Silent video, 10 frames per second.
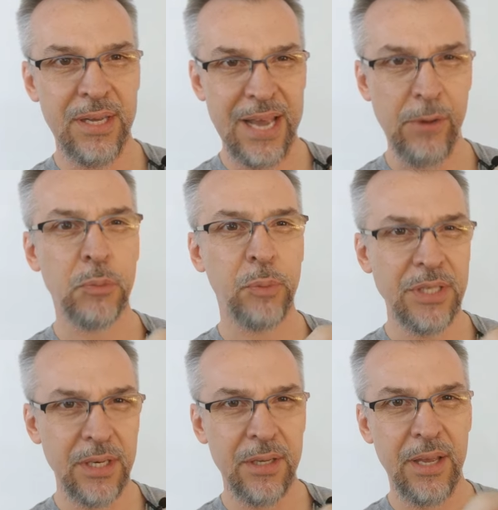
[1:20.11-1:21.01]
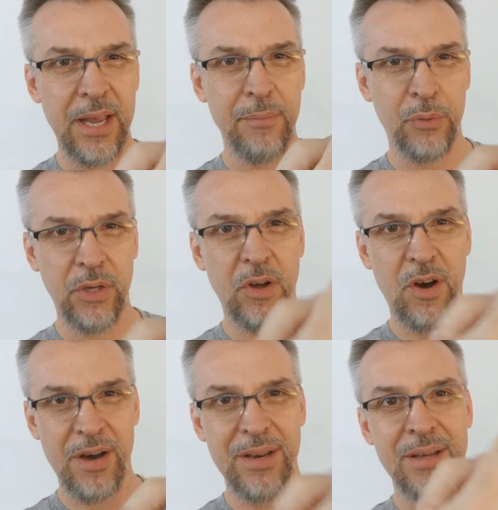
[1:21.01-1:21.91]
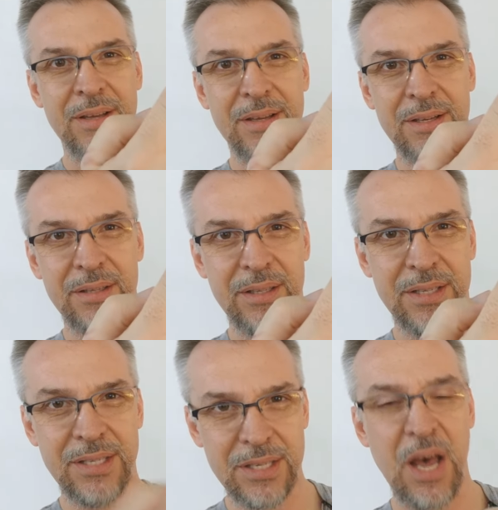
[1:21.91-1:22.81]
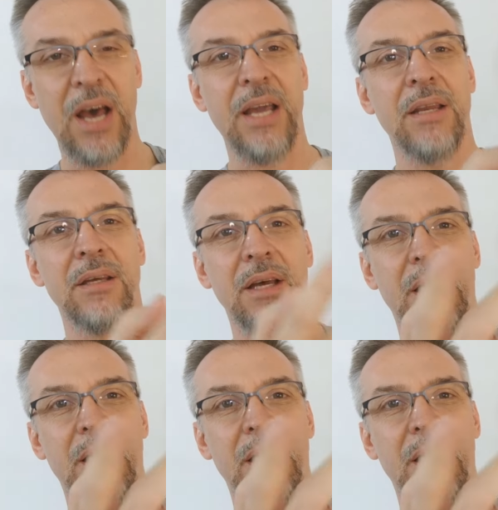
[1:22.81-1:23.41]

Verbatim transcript: Yeah, it was printed and put on the side,